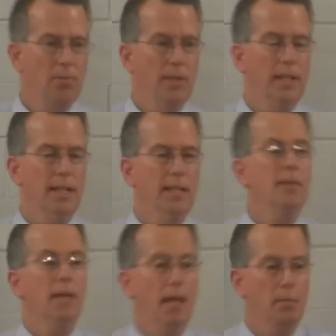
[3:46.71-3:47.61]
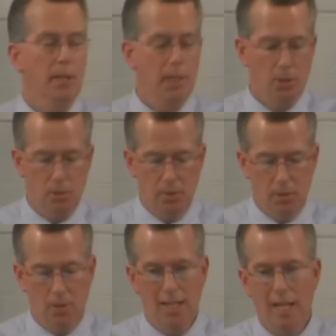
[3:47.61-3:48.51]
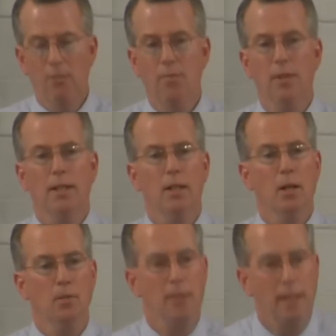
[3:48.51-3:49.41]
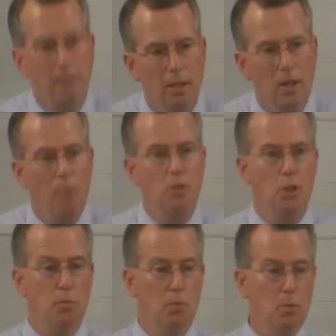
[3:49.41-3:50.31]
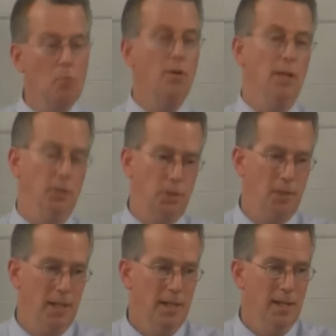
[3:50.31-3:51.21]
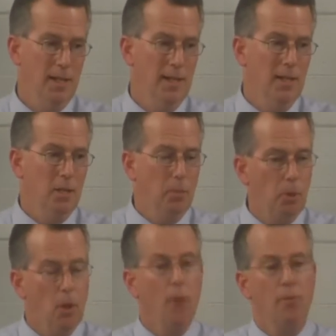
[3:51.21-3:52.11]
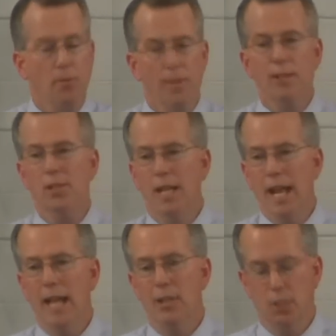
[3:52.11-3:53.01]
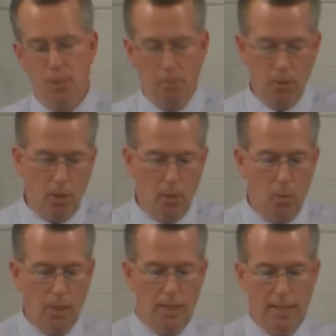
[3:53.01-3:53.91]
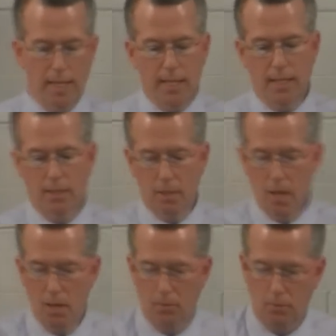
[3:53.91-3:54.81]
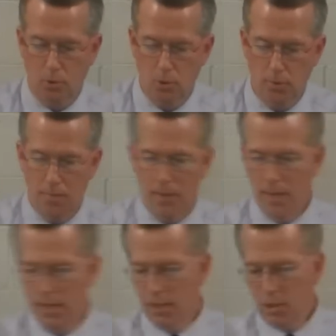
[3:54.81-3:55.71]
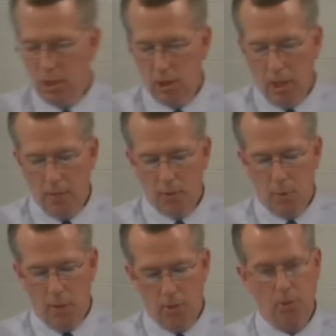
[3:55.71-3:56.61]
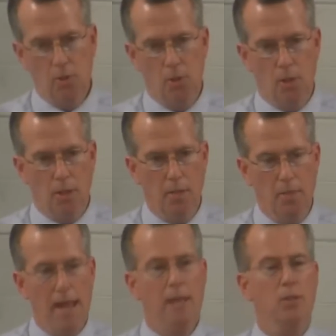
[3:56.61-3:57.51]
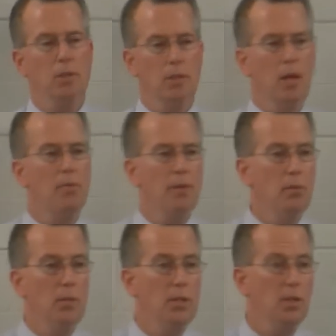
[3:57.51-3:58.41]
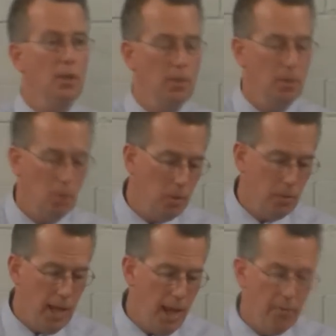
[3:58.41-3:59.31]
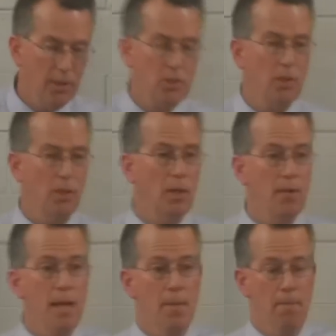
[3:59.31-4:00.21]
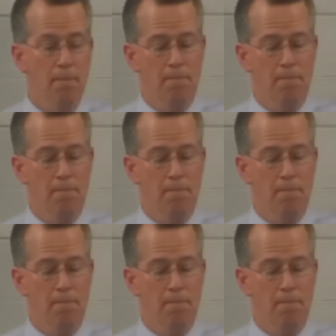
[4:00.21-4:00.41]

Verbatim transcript: And he did that because of his infinite love. That love should move us to put off the things he hates and to put on what he loves. Such love, as we also saw, commands love in return. The Lord would have us to love him.